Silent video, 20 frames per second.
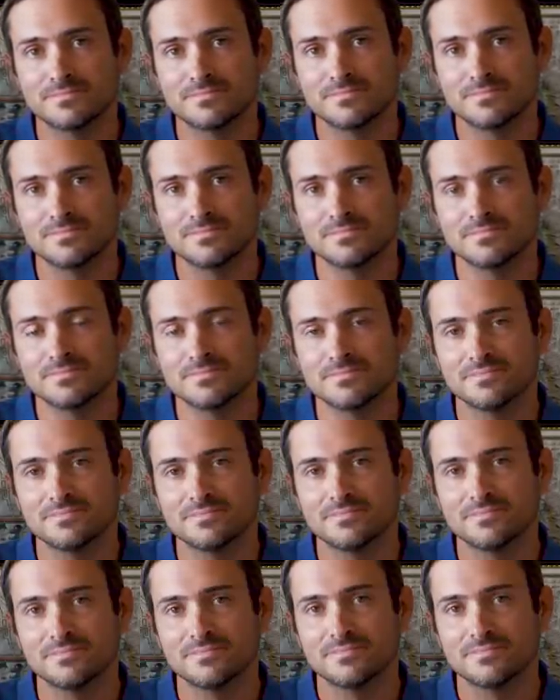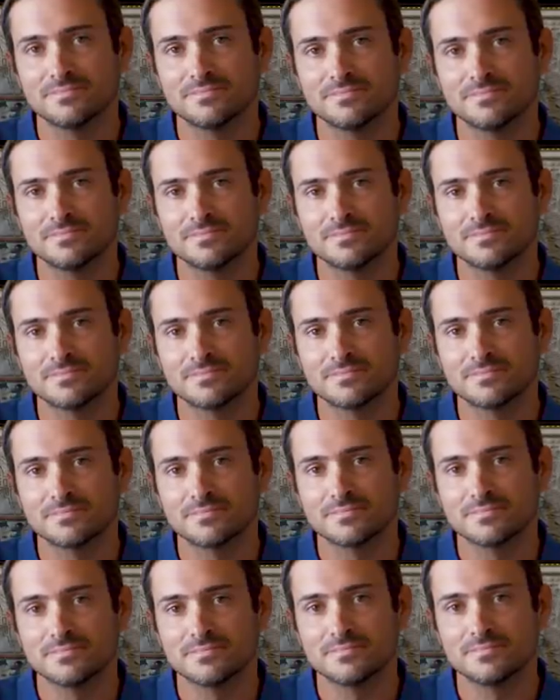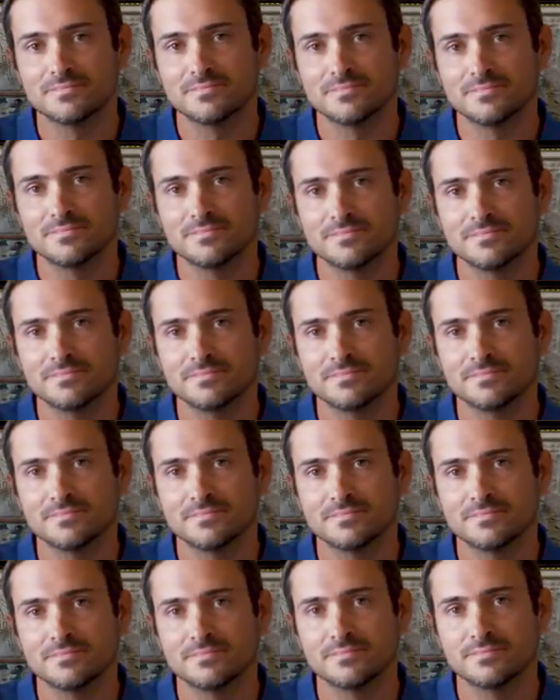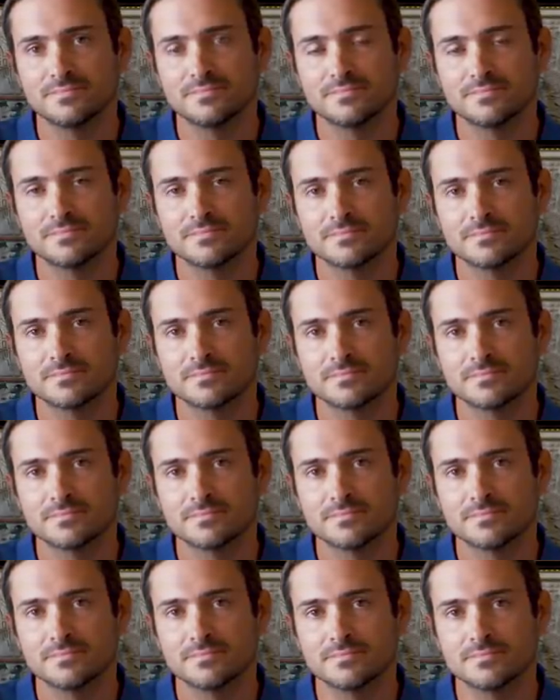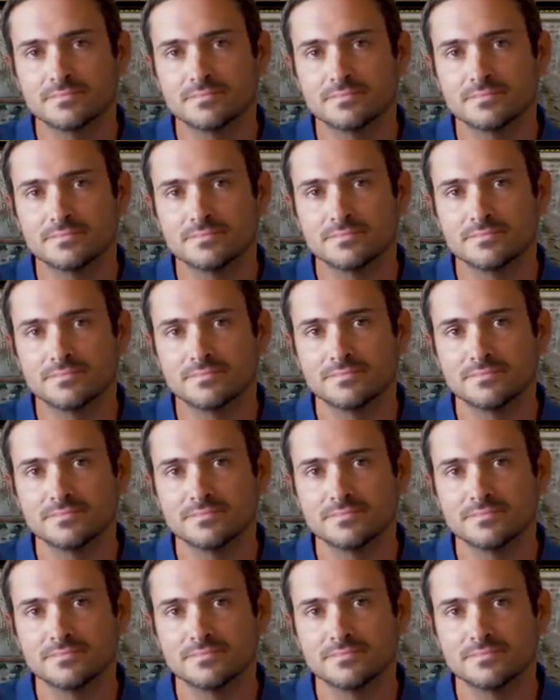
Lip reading: This person isn't speaking.